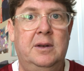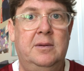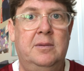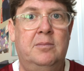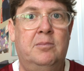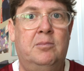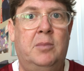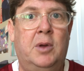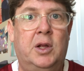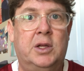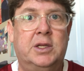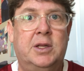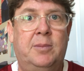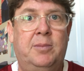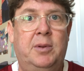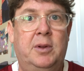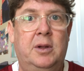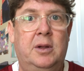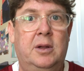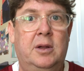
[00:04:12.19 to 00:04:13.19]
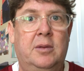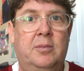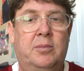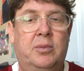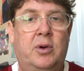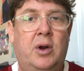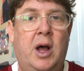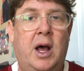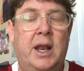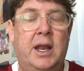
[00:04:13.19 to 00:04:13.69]
multiple
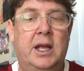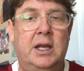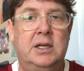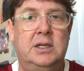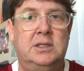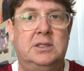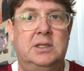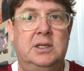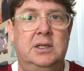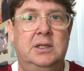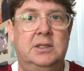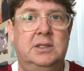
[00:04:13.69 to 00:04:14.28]
products,